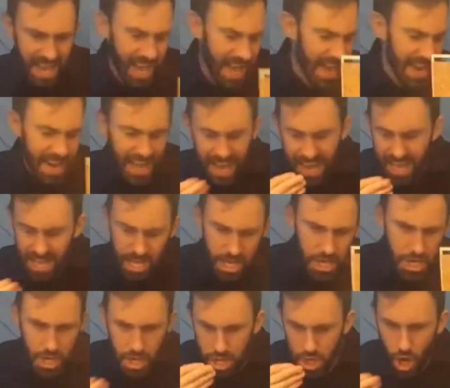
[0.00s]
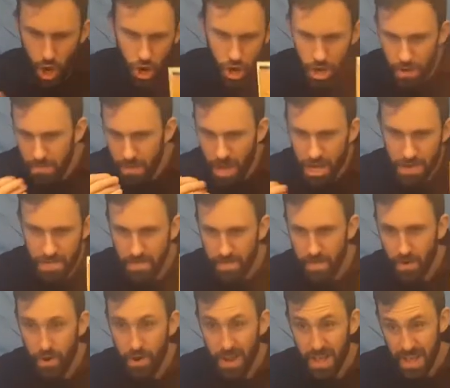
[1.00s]
and eats so much
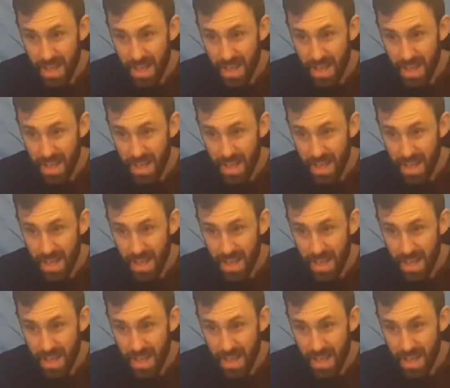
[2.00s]
food and